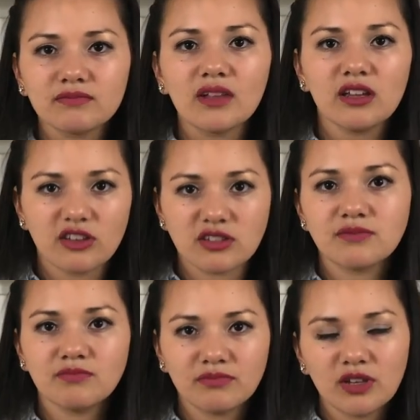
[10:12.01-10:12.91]
Because,
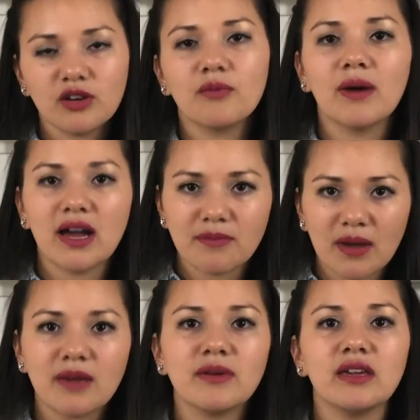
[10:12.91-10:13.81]
my
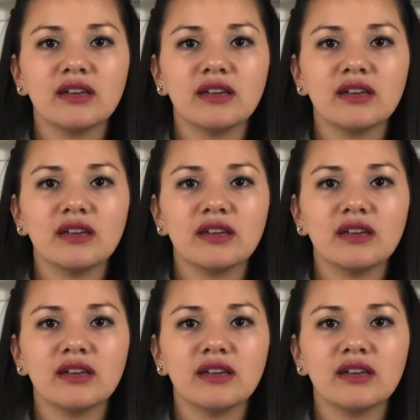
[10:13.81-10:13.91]
baby